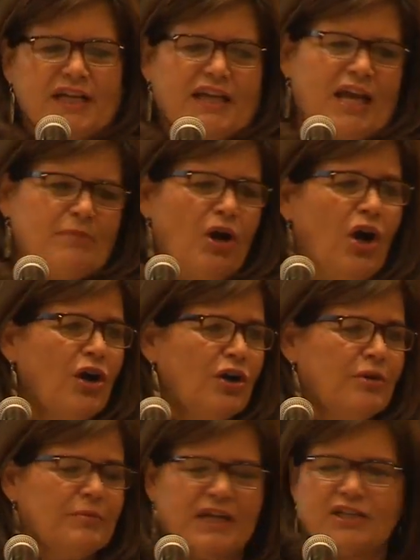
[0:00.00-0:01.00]
I came
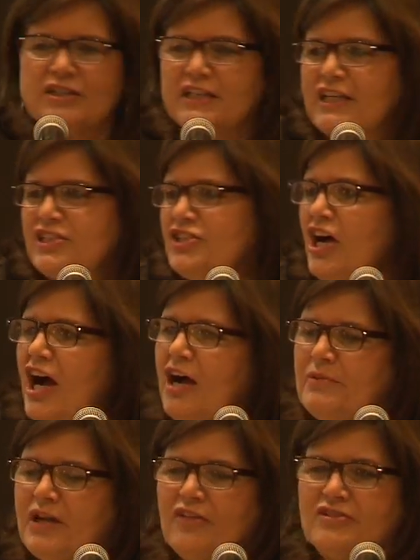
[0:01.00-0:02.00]
home and I couldn't get a
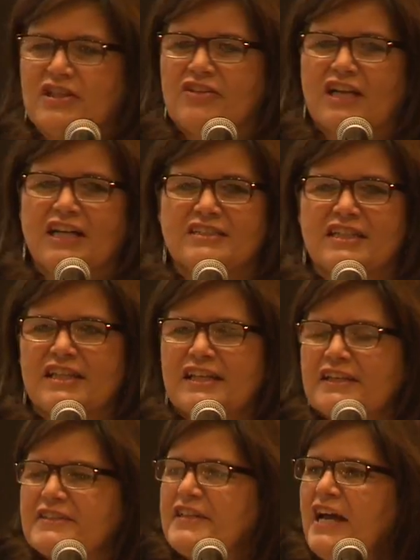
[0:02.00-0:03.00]
job and all those other kinds of
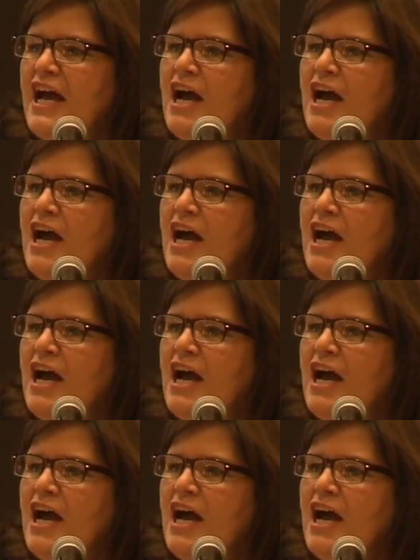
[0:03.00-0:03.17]
things.